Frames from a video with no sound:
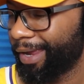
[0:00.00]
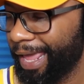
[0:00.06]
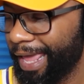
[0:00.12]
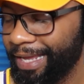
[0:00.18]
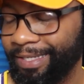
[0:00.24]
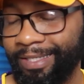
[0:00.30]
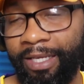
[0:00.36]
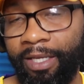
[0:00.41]

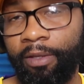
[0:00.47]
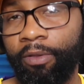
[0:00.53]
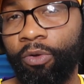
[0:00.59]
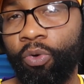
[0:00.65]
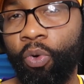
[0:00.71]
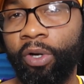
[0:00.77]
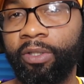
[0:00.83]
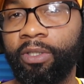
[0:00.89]
18th,
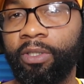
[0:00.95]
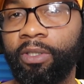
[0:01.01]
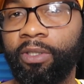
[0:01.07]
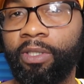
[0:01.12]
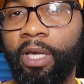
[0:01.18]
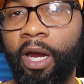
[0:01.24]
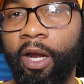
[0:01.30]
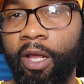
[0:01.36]
going into
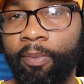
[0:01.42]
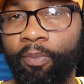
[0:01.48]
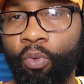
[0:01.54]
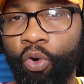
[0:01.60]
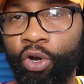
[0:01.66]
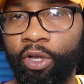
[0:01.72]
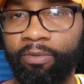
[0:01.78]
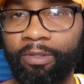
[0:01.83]
Saturday
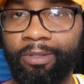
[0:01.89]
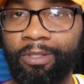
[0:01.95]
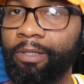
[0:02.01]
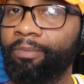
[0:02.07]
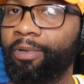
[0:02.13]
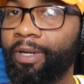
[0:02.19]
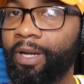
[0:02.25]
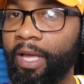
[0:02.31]
morning of
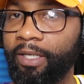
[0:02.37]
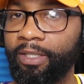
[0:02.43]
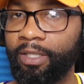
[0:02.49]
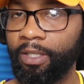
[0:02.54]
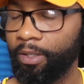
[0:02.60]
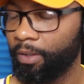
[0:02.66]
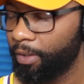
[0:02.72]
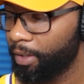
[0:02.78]
September
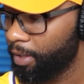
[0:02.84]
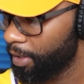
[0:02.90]
19th.